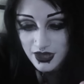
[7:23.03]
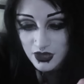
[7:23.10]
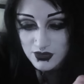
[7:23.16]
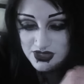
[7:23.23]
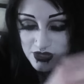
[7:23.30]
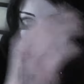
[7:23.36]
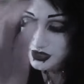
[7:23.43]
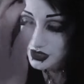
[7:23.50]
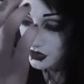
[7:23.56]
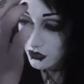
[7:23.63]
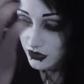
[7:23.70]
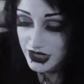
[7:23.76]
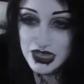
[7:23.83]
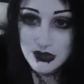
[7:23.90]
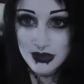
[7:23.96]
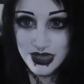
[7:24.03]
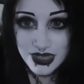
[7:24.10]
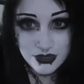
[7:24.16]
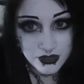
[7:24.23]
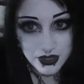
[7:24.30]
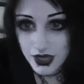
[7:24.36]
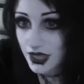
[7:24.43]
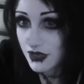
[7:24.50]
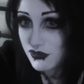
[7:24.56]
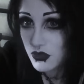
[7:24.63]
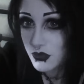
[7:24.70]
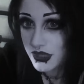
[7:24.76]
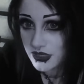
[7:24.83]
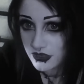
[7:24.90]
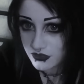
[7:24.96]
I was looking on eBay and looking
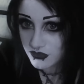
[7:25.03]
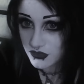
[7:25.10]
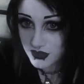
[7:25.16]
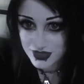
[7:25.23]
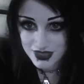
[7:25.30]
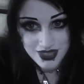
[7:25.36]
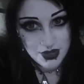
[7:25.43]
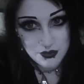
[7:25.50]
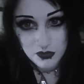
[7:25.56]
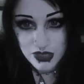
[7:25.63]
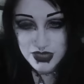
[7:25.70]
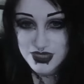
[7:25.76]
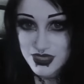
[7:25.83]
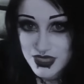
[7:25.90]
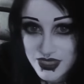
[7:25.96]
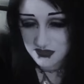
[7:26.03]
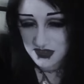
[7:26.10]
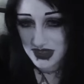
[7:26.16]
everywhere for the same bracelet.